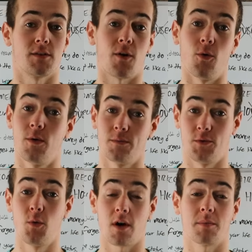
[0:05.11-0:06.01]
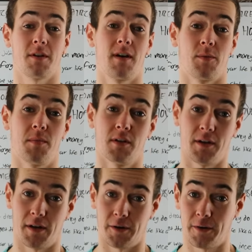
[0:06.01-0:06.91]
So, you want to become a
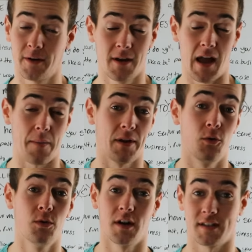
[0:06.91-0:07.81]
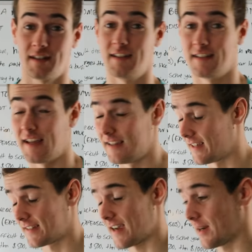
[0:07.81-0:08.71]
millionaire. I mean, who doesn't these
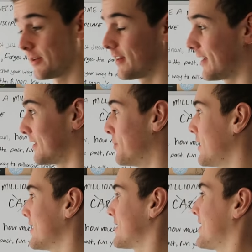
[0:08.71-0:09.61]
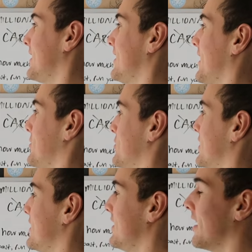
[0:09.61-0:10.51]
days? That's got to be like the biggest thing that you
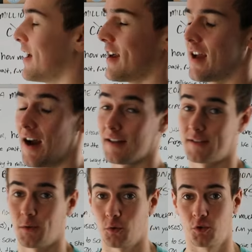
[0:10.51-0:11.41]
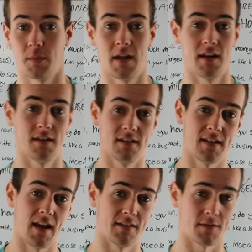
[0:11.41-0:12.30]
see on social media
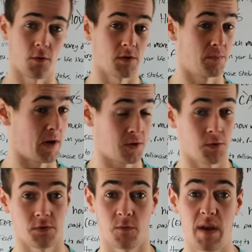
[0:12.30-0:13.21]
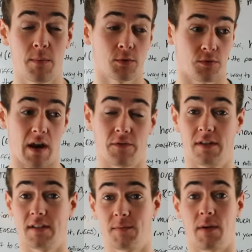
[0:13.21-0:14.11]
these days is all these pictures of people driving
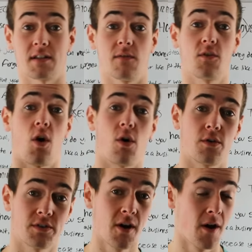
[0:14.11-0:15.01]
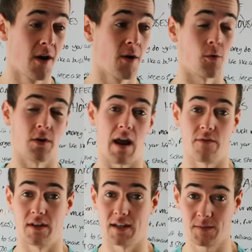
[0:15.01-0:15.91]
these expensive cars or
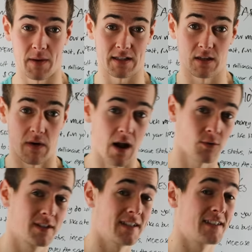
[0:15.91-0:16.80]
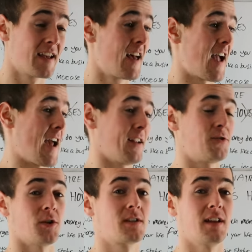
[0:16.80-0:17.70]
having expensive houses. And
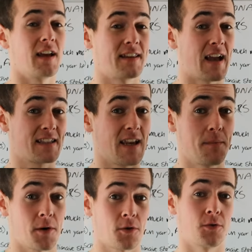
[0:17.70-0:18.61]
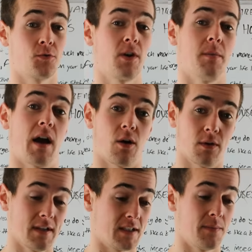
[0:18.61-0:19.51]
it's just like that's the American dream
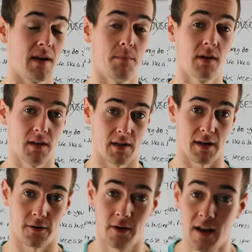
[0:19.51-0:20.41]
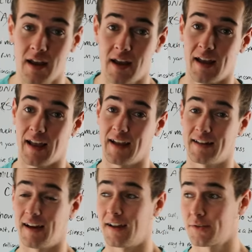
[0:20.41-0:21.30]
now is to be a millionaire.
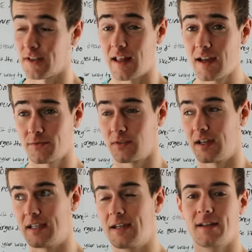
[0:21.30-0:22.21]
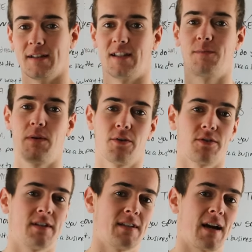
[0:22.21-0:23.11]
And uh, there's a lot of like
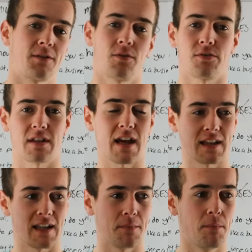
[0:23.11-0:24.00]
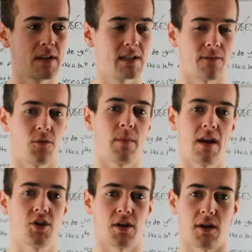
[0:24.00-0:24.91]
conspiracies out there. There's a lot of like
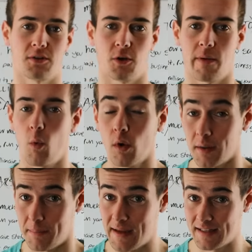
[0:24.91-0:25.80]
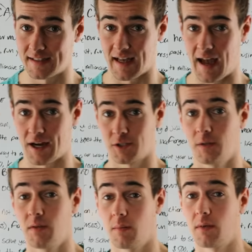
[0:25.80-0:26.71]
misinformation out there about what it means to
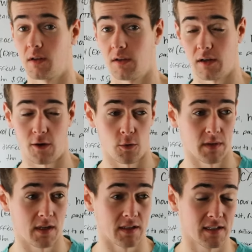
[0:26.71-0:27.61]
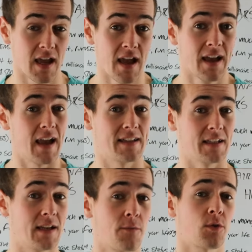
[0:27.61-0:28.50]
actually be a millionaire because it's
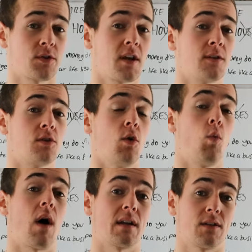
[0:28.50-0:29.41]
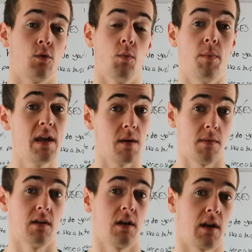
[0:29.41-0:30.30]
a different thing to want to be
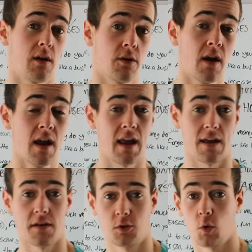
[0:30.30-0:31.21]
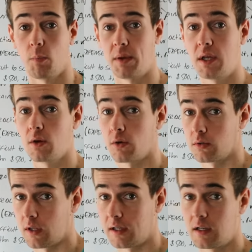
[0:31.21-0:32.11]
a millionaire and then to
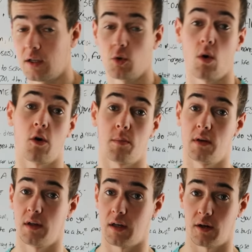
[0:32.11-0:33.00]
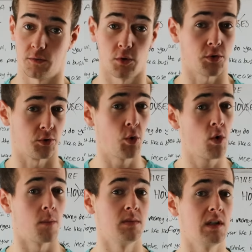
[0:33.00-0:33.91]
appear like you are a millionaire. Those are
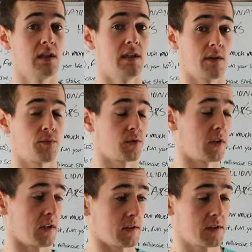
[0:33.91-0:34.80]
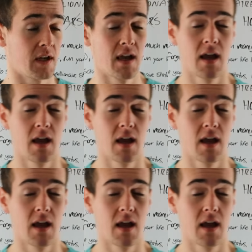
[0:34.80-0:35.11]
two completely different things.